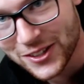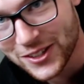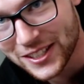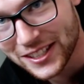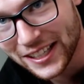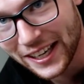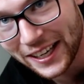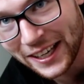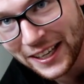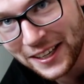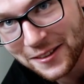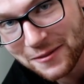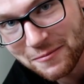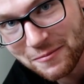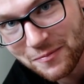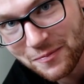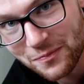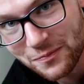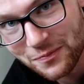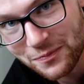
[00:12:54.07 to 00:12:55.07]
you see
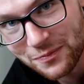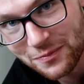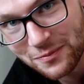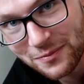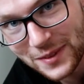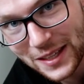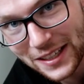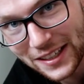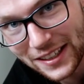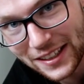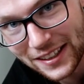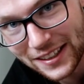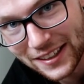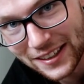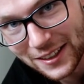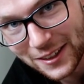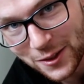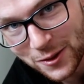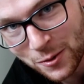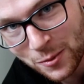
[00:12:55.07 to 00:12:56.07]

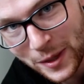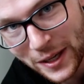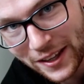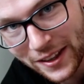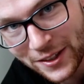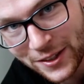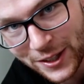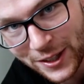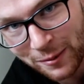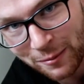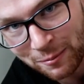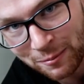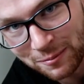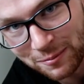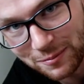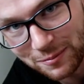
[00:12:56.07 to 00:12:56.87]
will be at the gym.